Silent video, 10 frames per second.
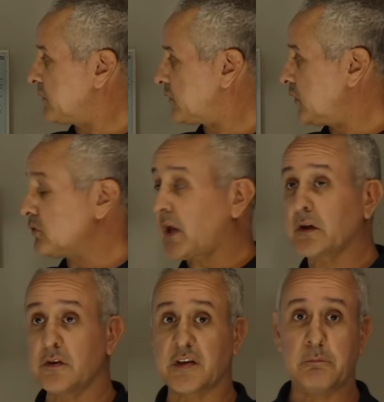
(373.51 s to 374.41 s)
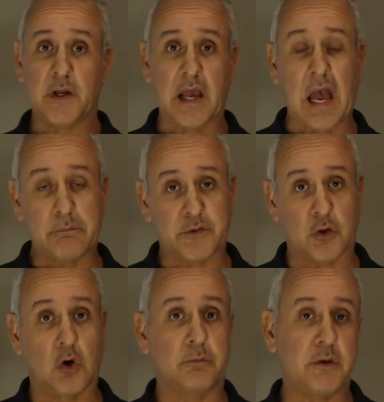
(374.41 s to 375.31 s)
Two, they could simply
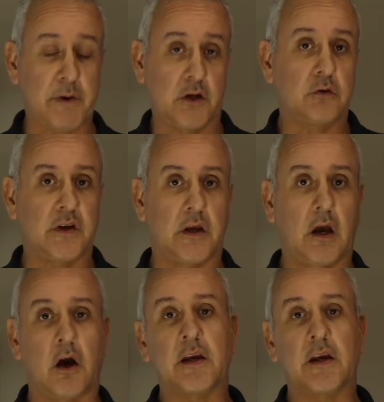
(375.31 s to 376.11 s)
absorb the penalty, go,